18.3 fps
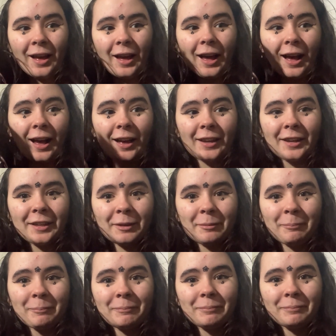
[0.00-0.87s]
I
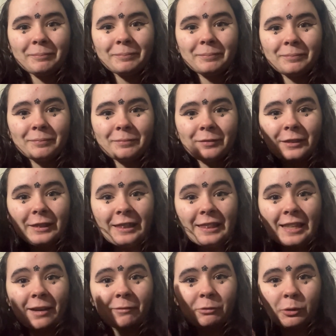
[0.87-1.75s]

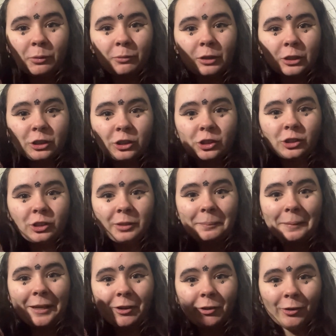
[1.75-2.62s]
never want you to
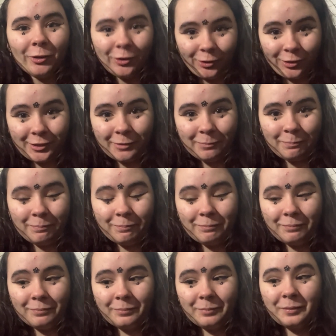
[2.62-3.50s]
be hurt
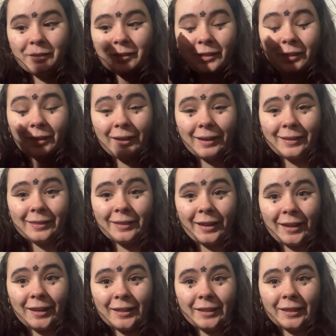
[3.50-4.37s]
like
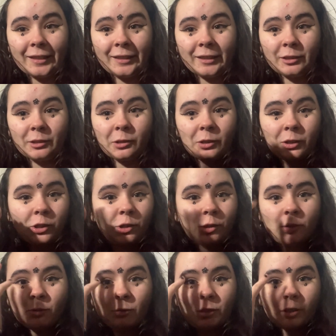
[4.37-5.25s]
that. And you
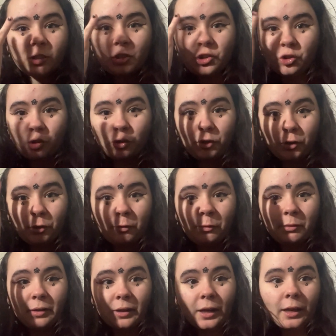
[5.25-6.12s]
don't
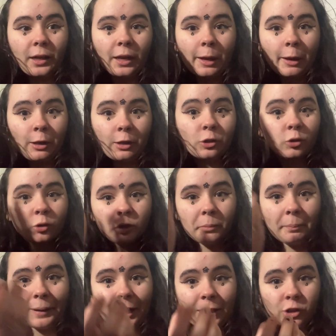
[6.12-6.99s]
deserve any sort
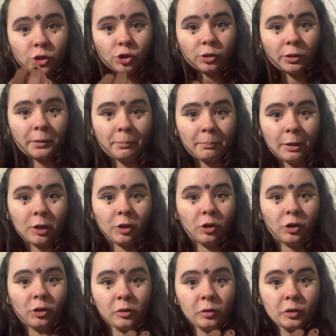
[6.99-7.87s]
of bad treatment.
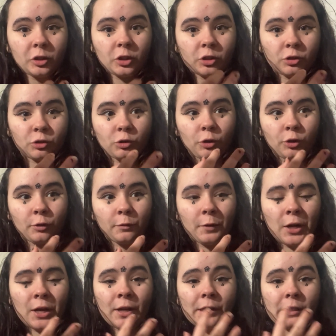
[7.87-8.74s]
You don't deserve
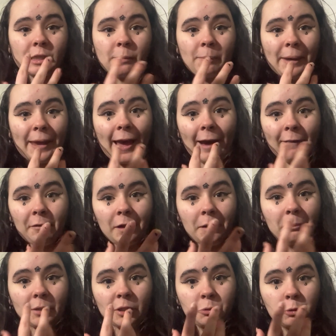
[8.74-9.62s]
to be having
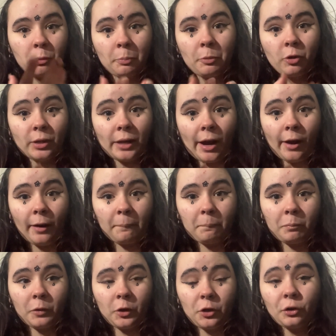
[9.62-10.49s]
a miserable
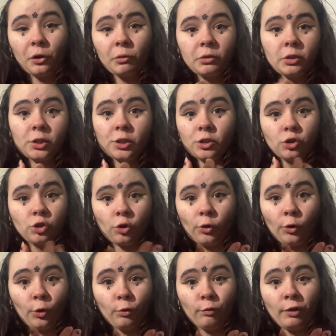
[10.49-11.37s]
time. You don't
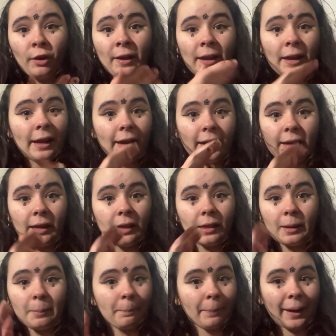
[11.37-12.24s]
deserve
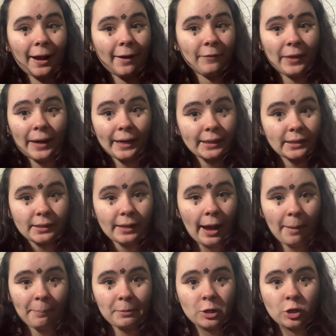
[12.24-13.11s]
anything bad that has
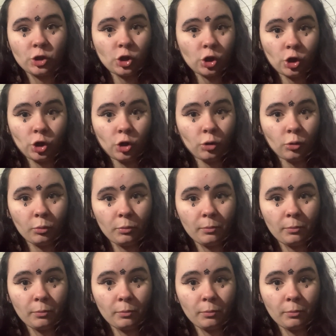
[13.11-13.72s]
happened to you.